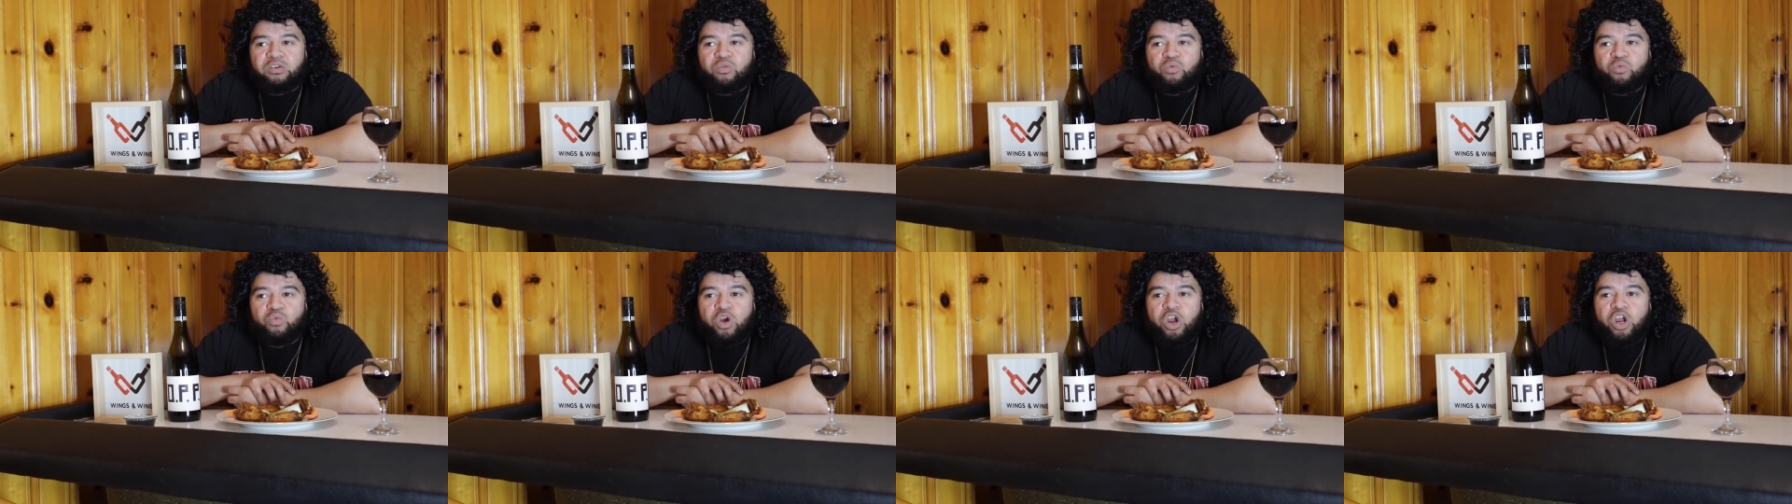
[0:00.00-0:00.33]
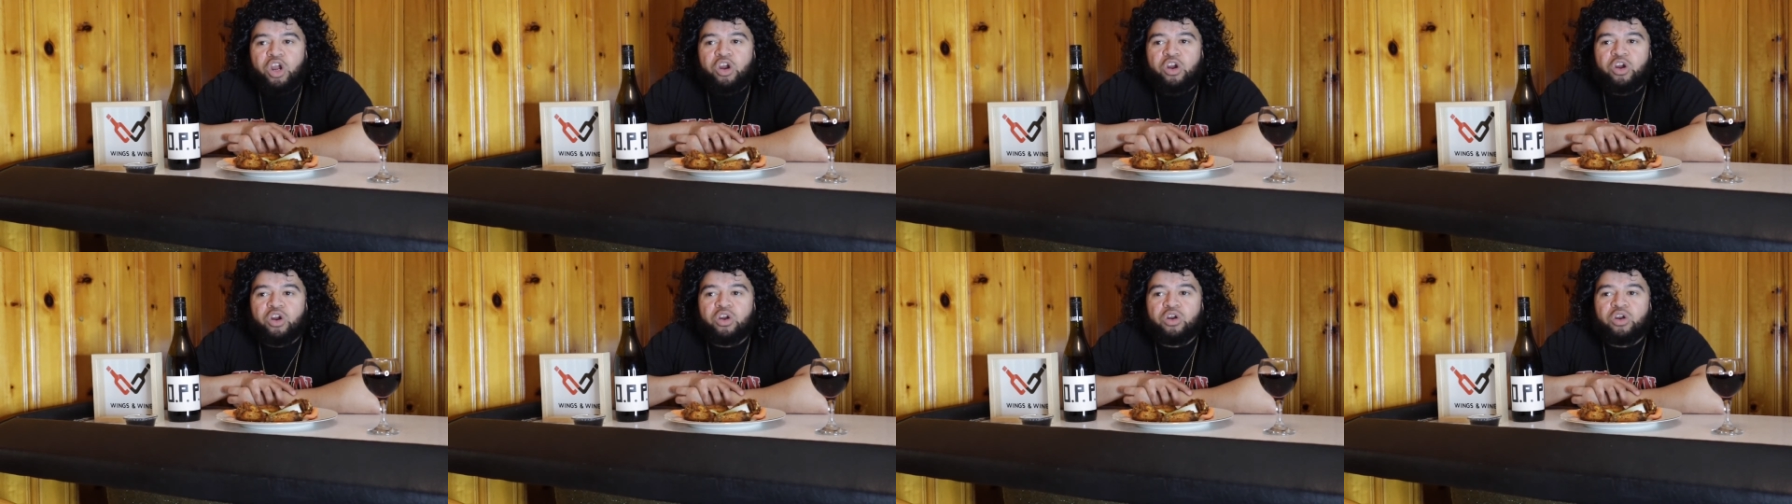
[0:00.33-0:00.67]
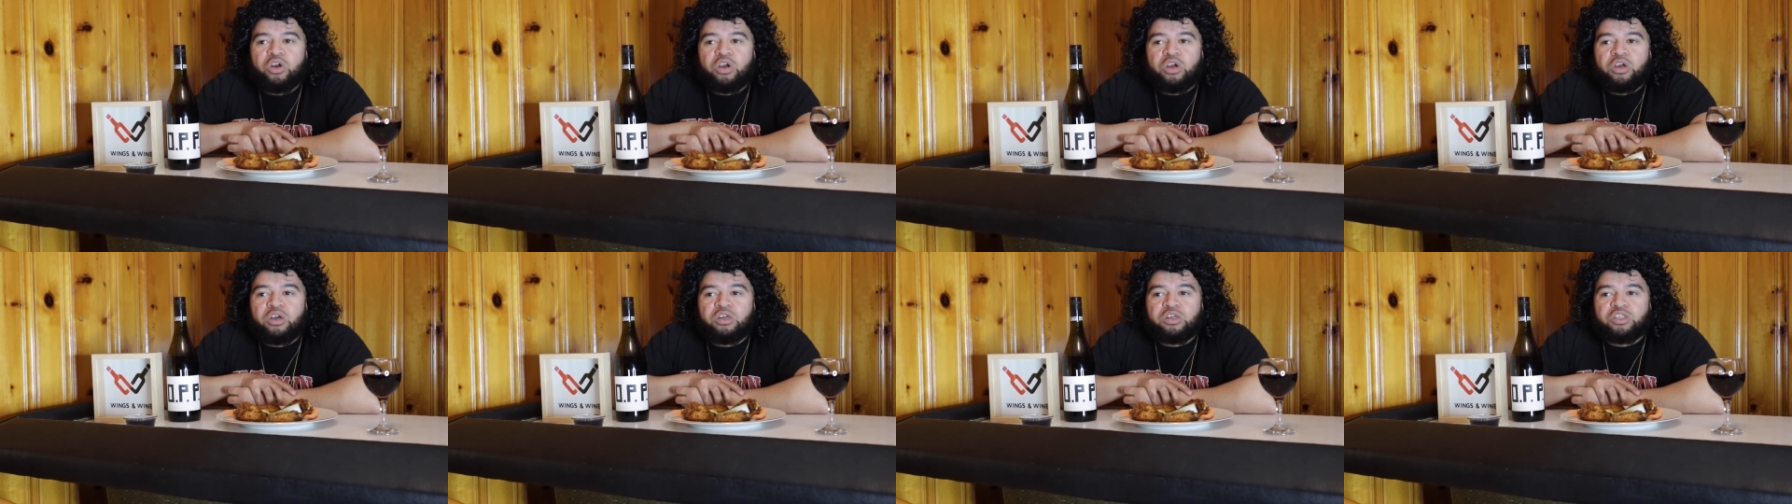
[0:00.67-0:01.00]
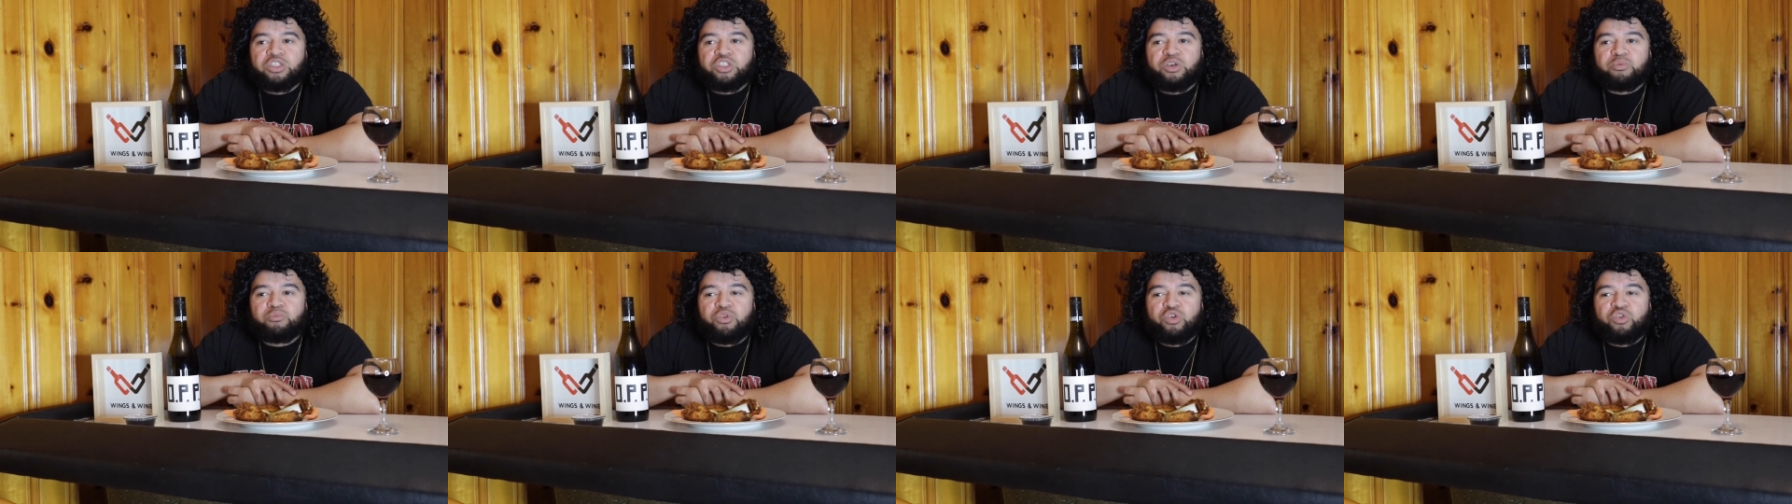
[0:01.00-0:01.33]
where
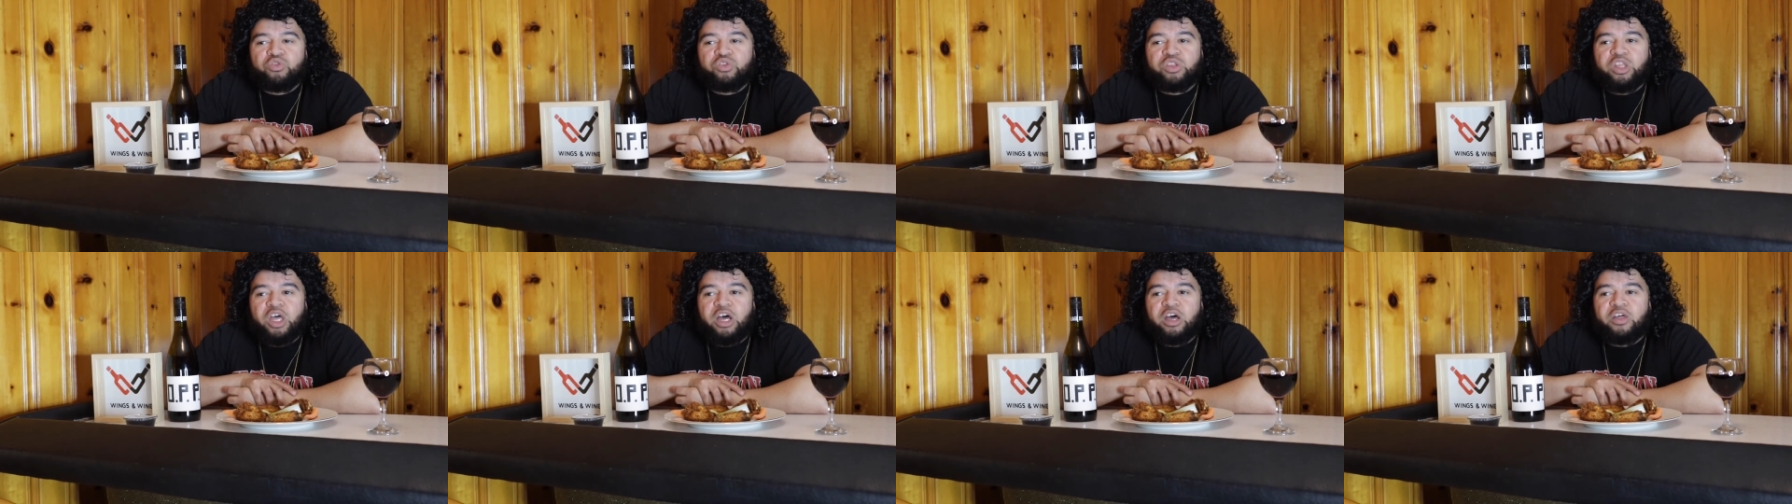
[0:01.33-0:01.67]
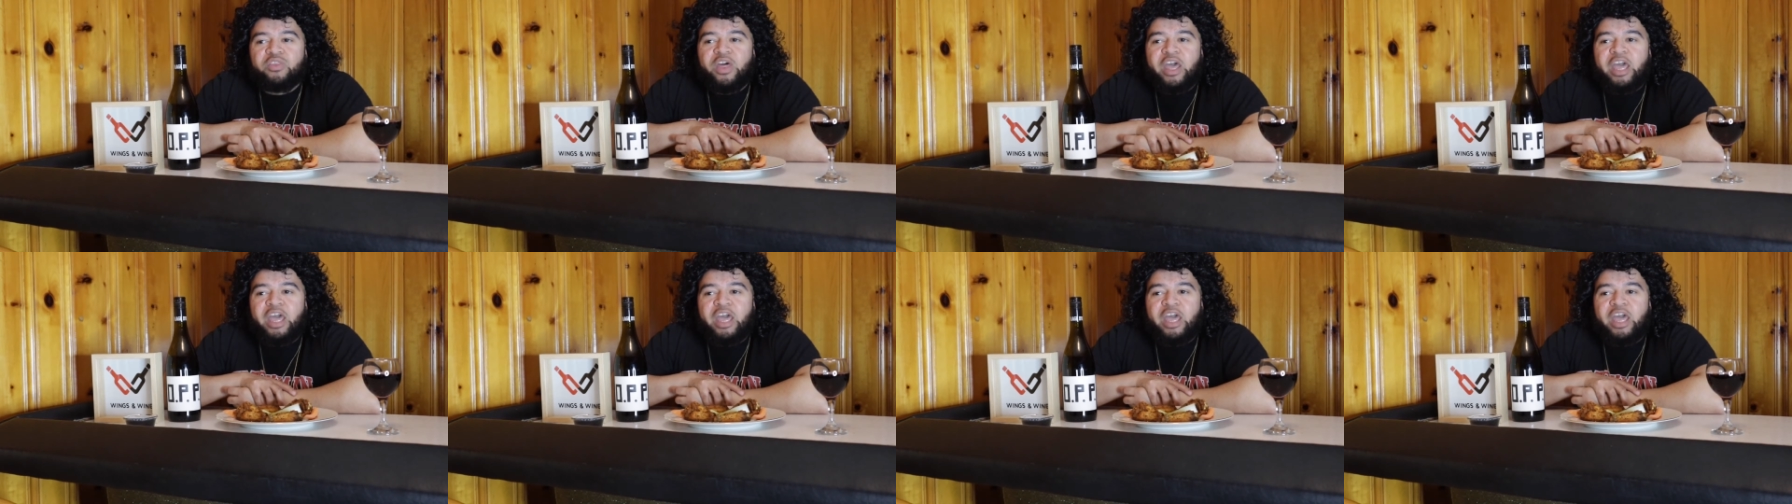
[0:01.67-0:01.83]
Zamunda,